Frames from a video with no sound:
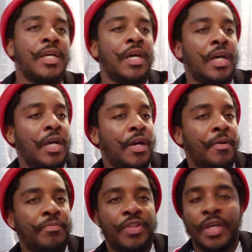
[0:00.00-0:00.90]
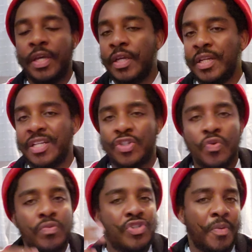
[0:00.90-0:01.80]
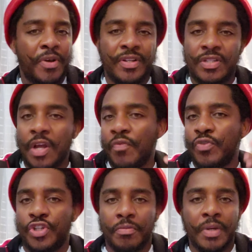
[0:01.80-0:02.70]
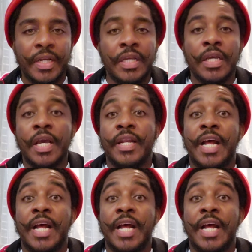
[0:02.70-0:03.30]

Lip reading: They do some other stuff with your money.